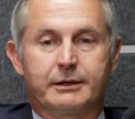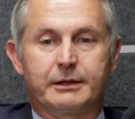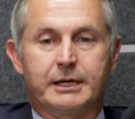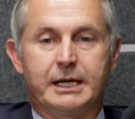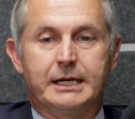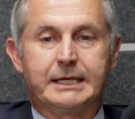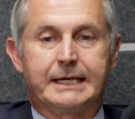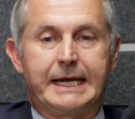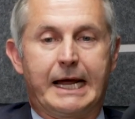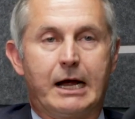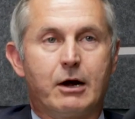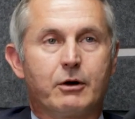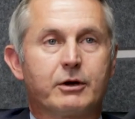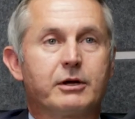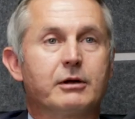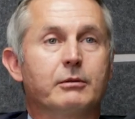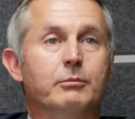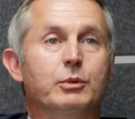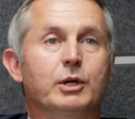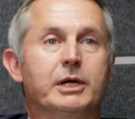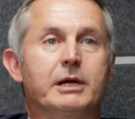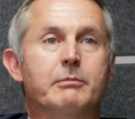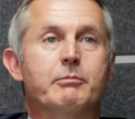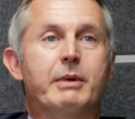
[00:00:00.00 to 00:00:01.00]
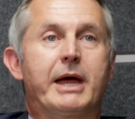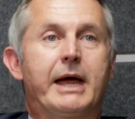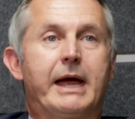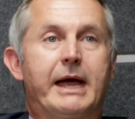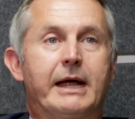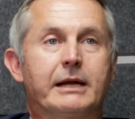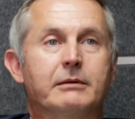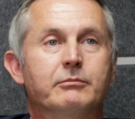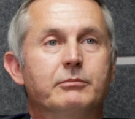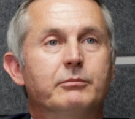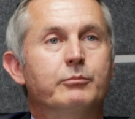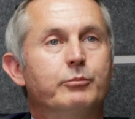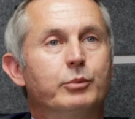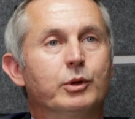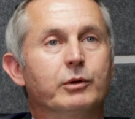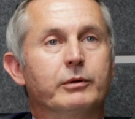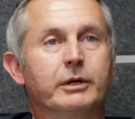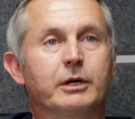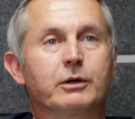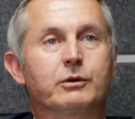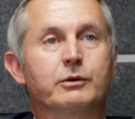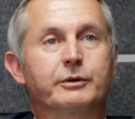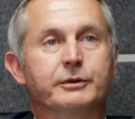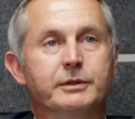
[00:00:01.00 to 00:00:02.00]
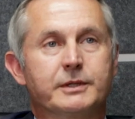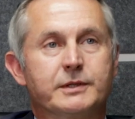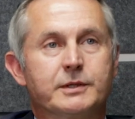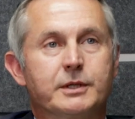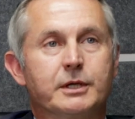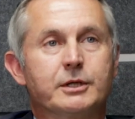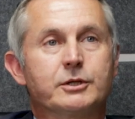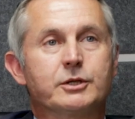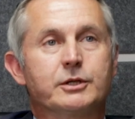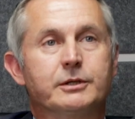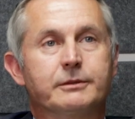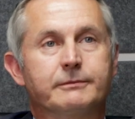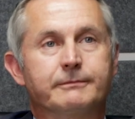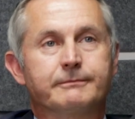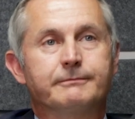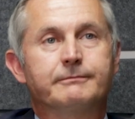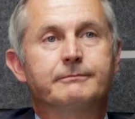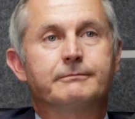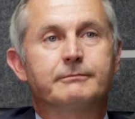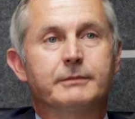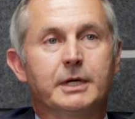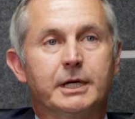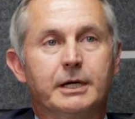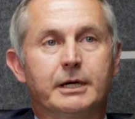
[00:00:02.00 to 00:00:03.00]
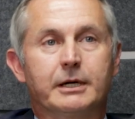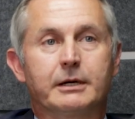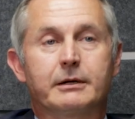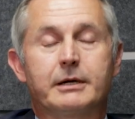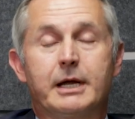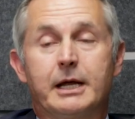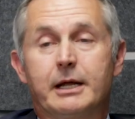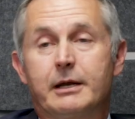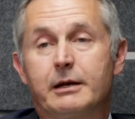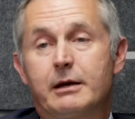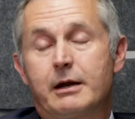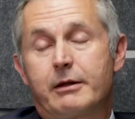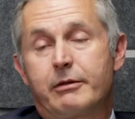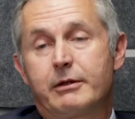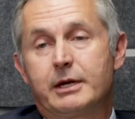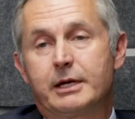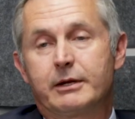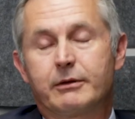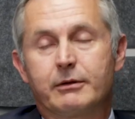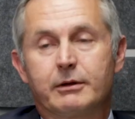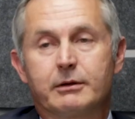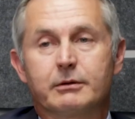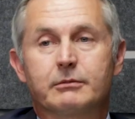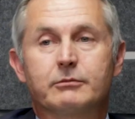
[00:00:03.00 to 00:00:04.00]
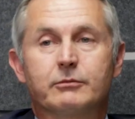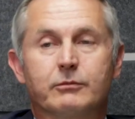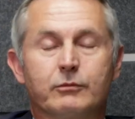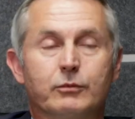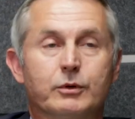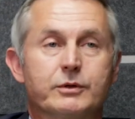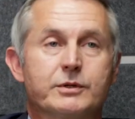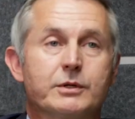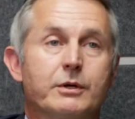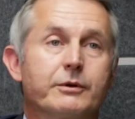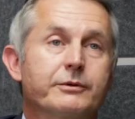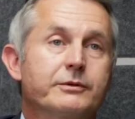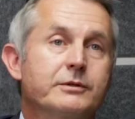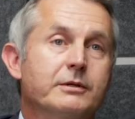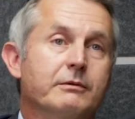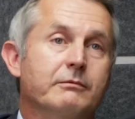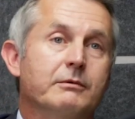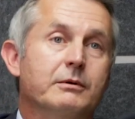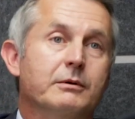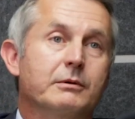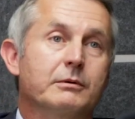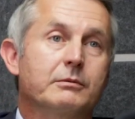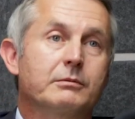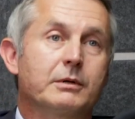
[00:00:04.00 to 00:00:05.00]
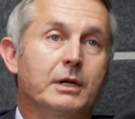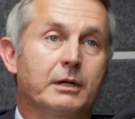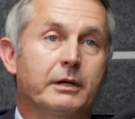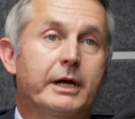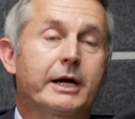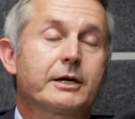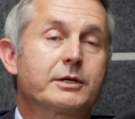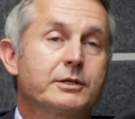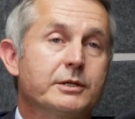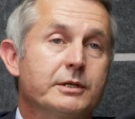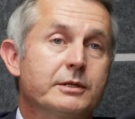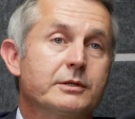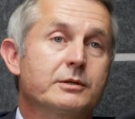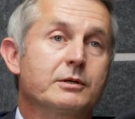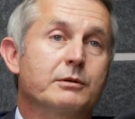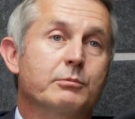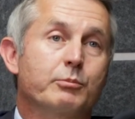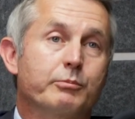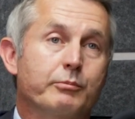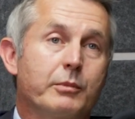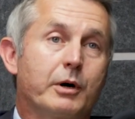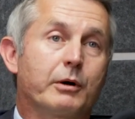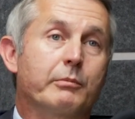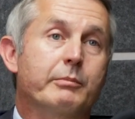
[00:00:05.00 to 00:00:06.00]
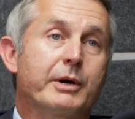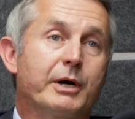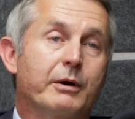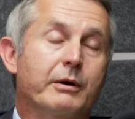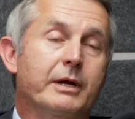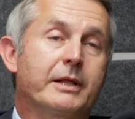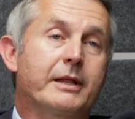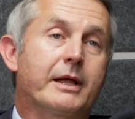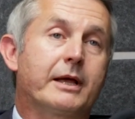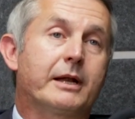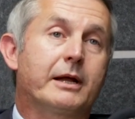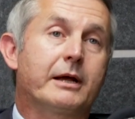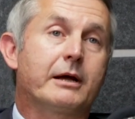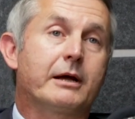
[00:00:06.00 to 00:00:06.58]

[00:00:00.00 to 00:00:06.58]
incalculably bad political decision. And I think the results of the elections are bearing that